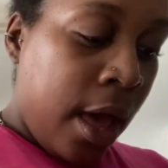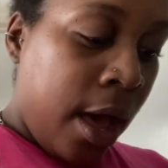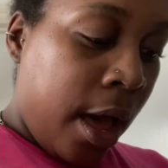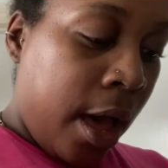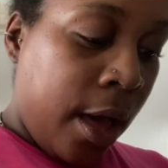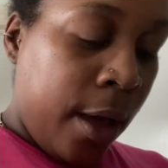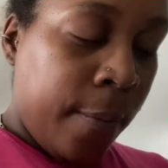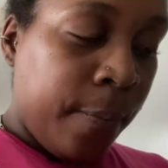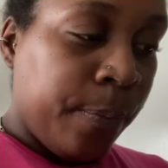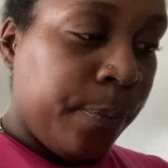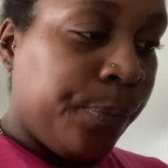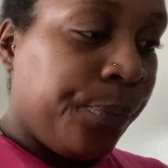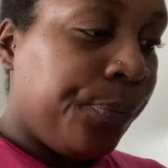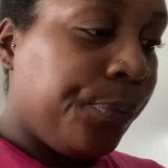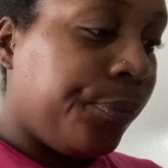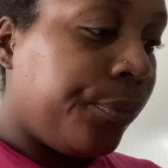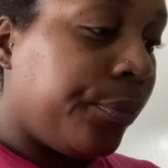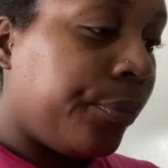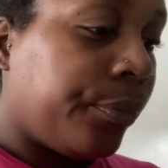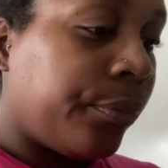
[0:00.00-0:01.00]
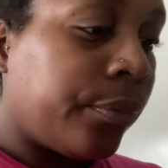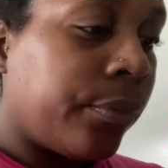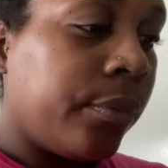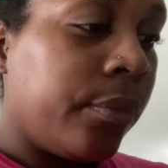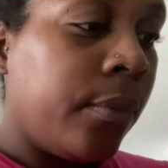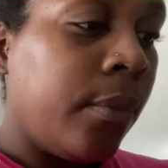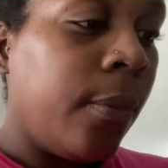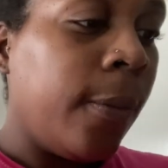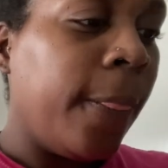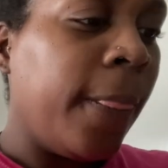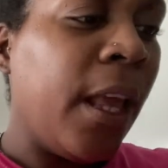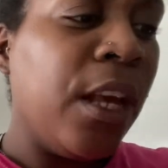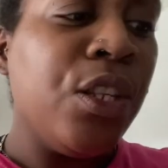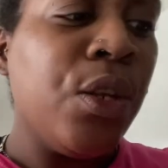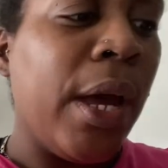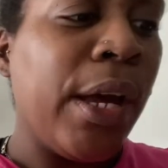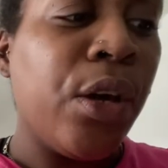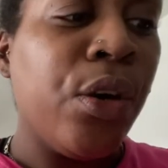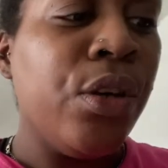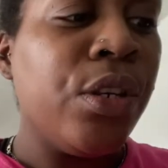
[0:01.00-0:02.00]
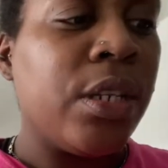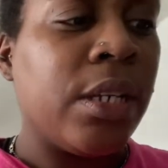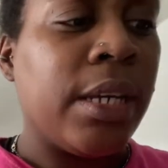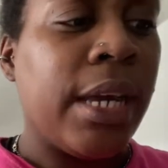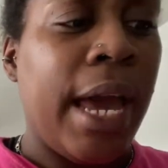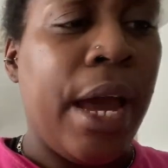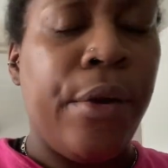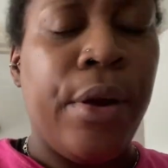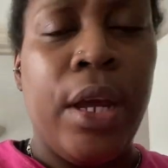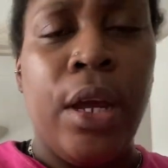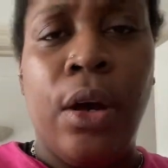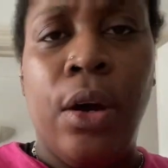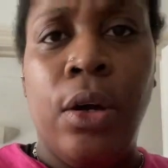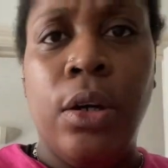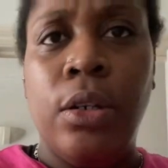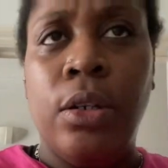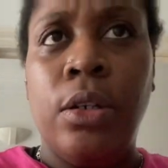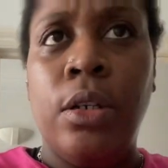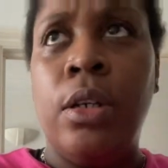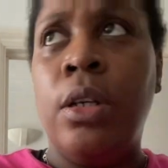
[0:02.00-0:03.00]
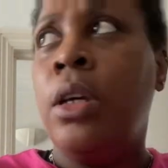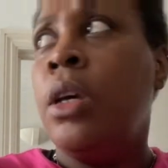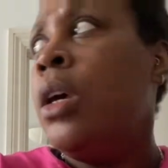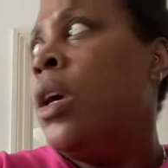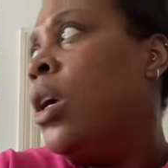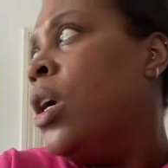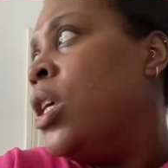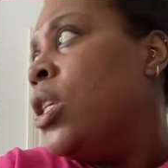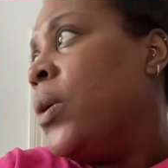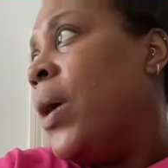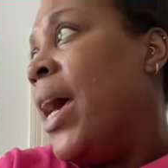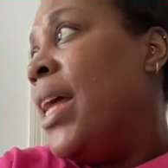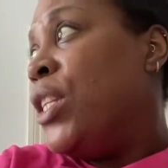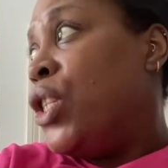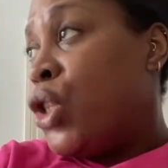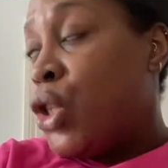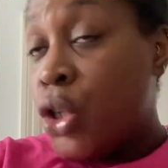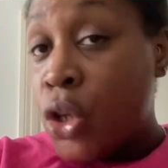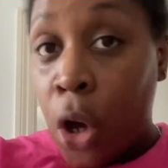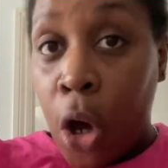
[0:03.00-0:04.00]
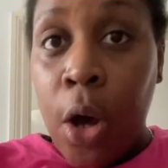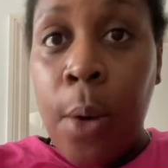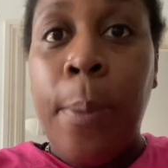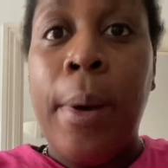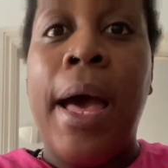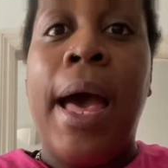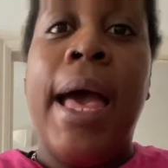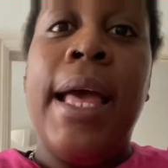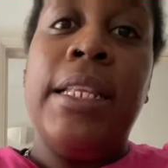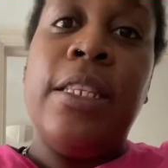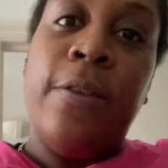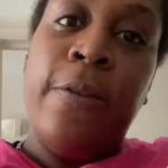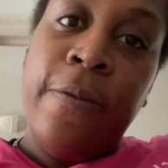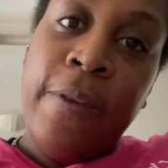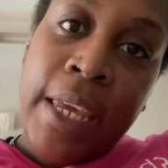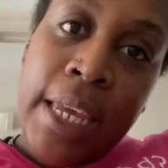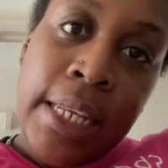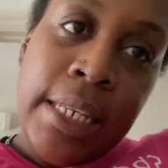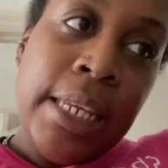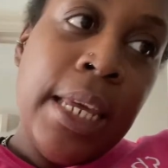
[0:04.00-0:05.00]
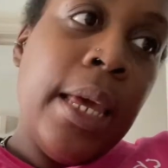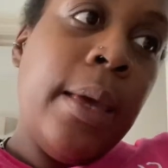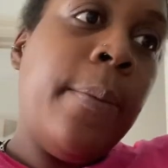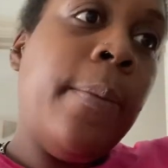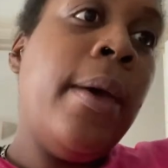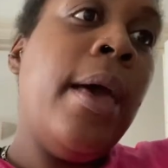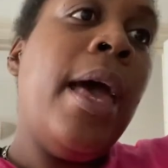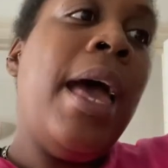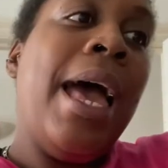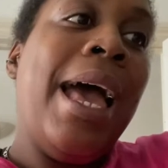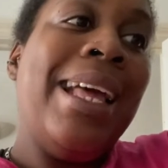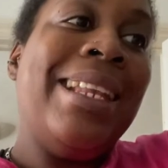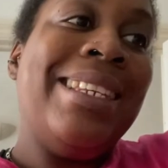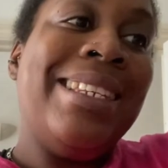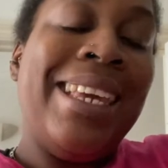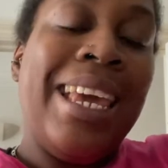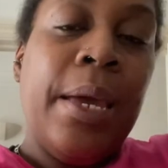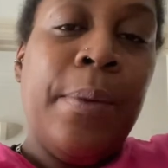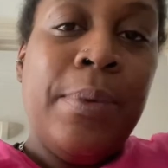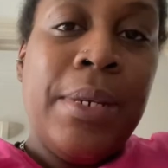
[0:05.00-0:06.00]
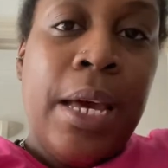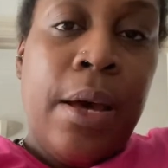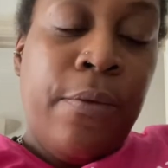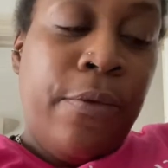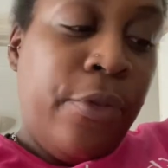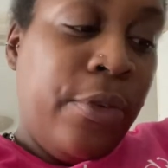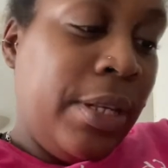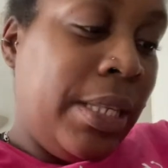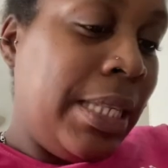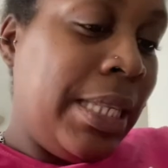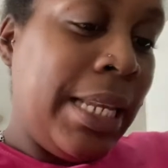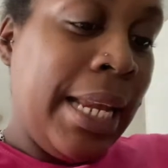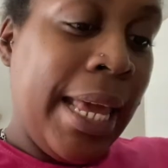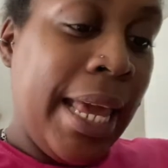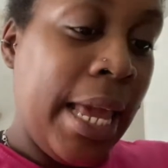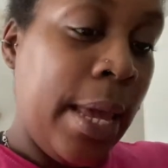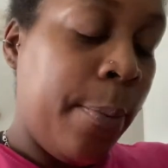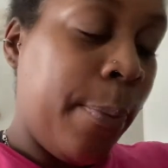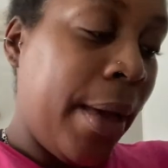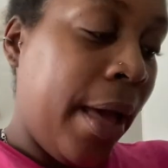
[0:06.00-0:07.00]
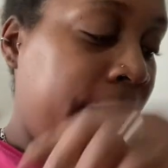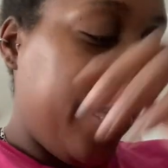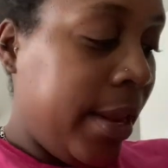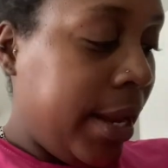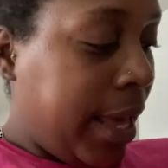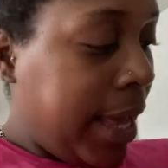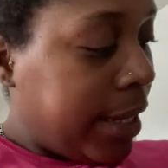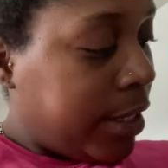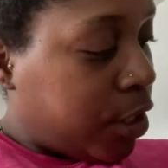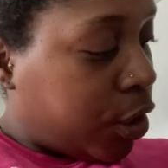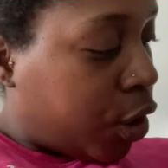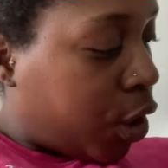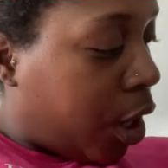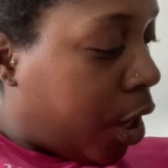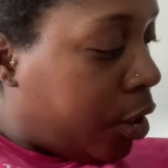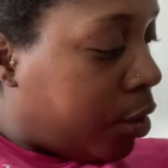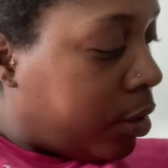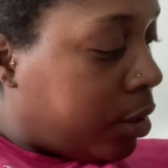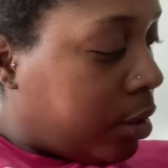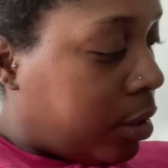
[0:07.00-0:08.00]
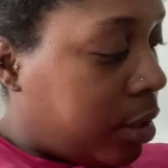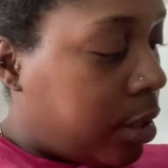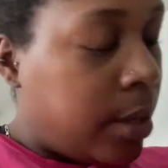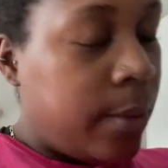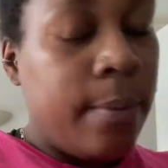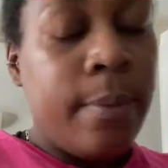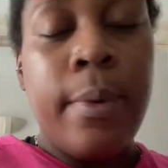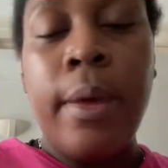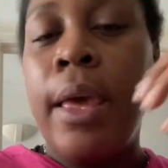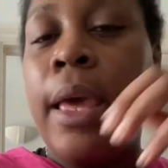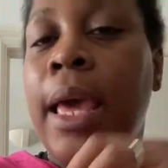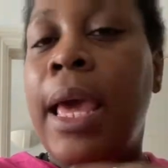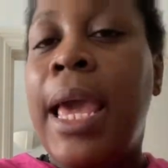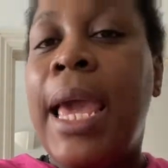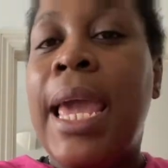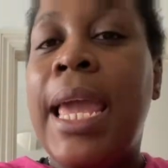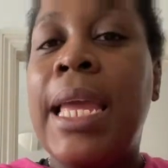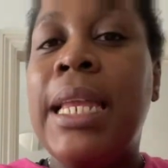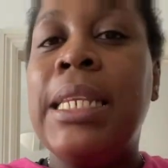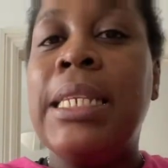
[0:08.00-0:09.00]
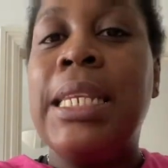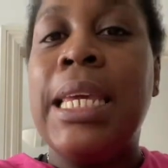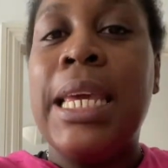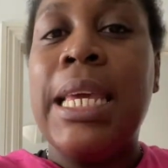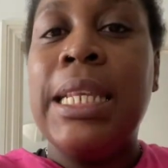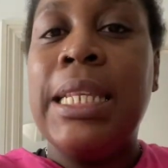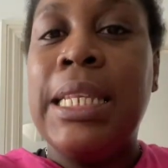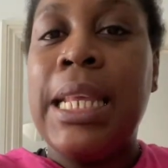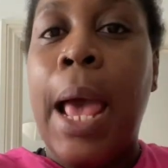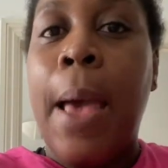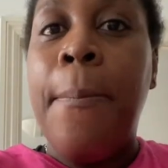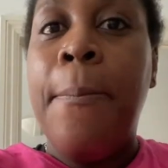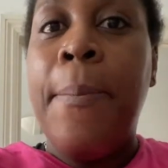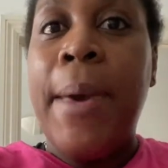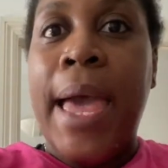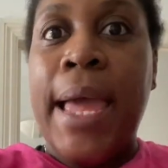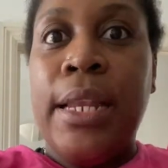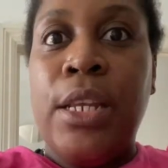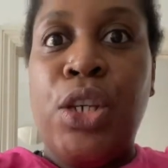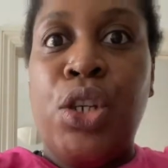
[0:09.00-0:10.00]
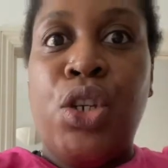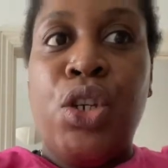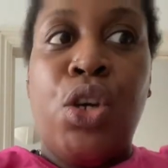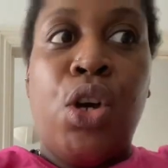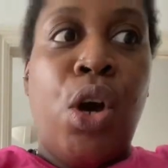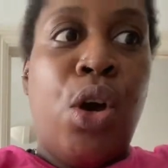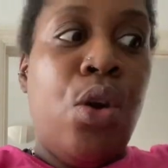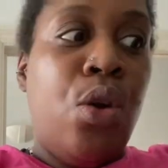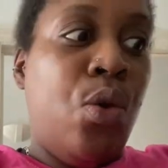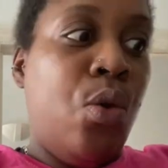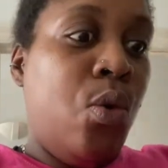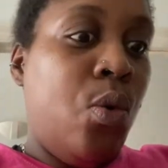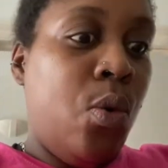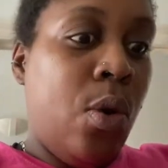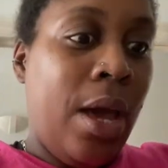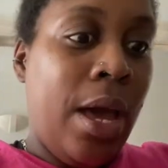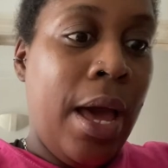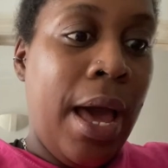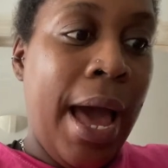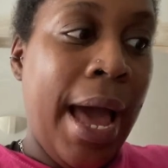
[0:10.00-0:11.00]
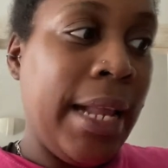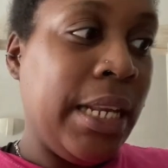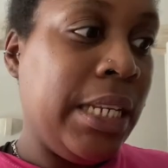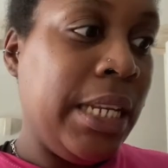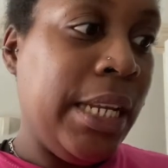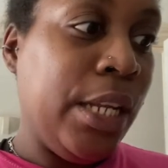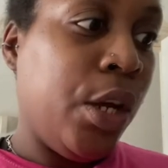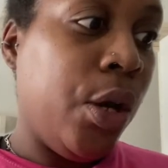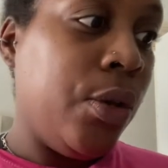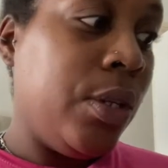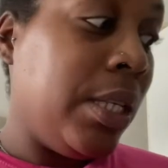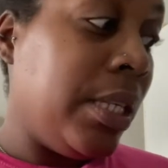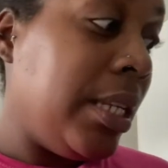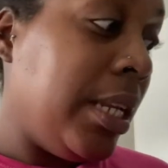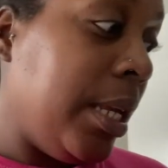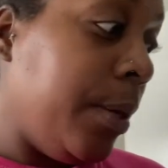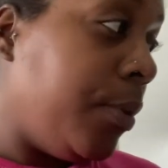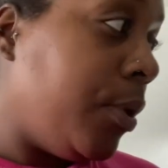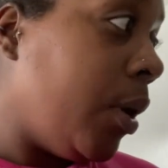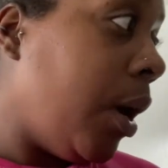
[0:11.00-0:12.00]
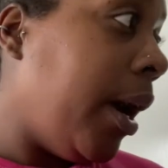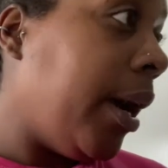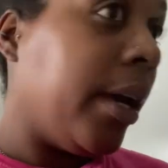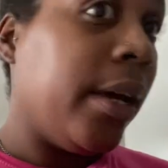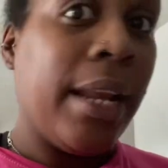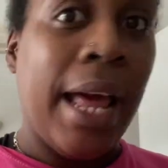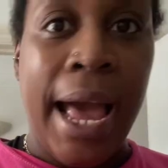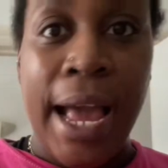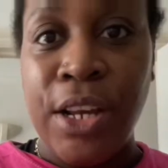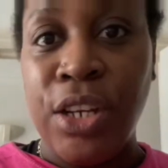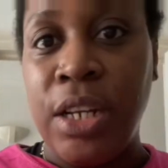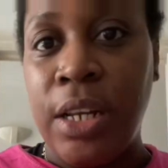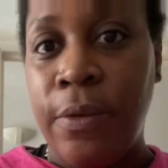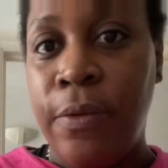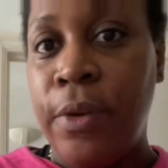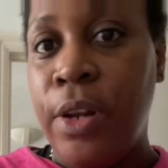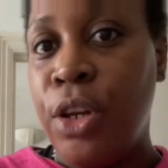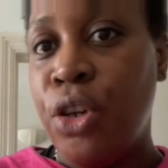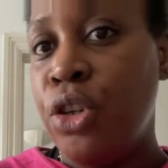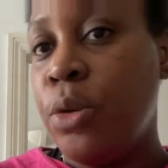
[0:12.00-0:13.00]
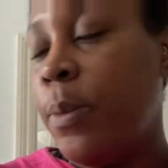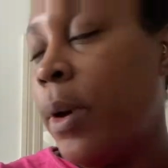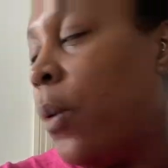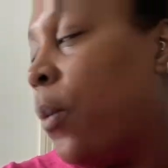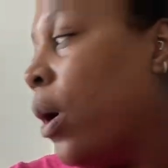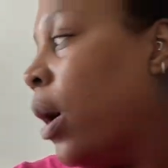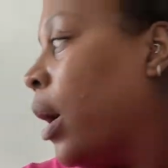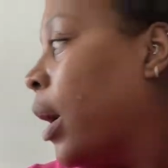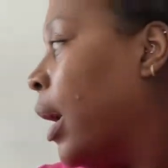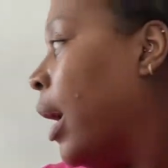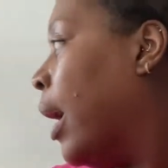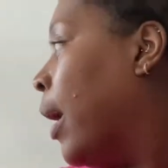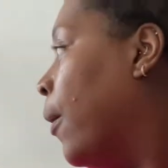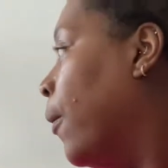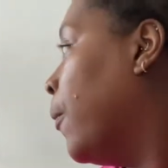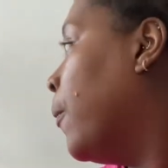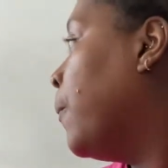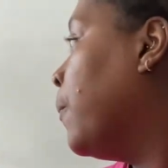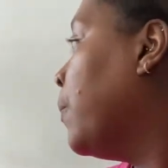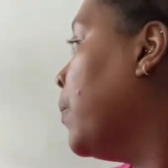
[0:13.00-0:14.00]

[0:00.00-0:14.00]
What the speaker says: So I couldn't carry on. So I had to stop, I had to feed him, had to get him down for a sleep, and then I had to coax him into his bed to go to sleep so I could actually finish my workout.